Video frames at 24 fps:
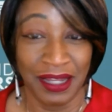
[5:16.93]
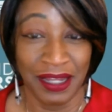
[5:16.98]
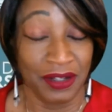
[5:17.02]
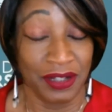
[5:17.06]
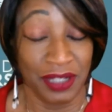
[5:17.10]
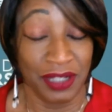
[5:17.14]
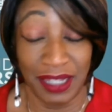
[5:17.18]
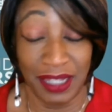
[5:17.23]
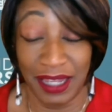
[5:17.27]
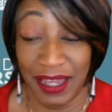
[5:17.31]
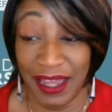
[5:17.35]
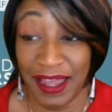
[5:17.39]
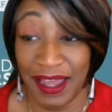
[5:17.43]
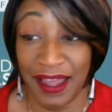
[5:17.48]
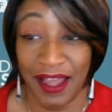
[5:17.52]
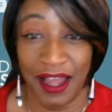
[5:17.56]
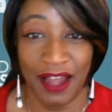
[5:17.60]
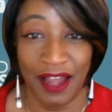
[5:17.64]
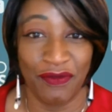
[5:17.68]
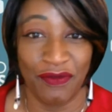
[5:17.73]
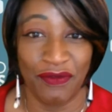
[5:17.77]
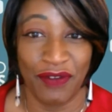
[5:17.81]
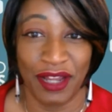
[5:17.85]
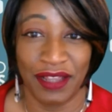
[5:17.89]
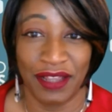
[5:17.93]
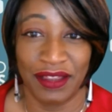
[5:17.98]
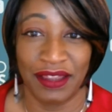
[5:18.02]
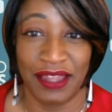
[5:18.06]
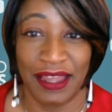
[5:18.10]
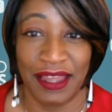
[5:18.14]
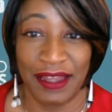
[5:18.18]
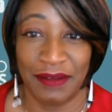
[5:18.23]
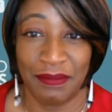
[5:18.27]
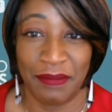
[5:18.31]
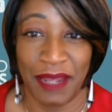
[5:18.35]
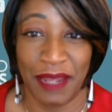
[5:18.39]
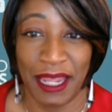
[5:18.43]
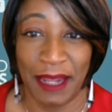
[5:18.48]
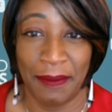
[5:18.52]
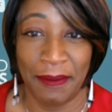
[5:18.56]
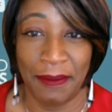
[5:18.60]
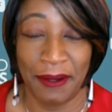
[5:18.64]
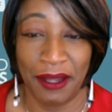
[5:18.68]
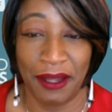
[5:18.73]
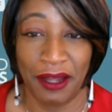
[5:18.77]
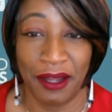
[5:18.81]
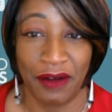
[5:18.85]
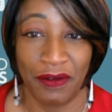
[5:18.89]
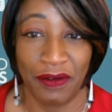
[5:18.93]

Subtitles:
yeah, I read that paper.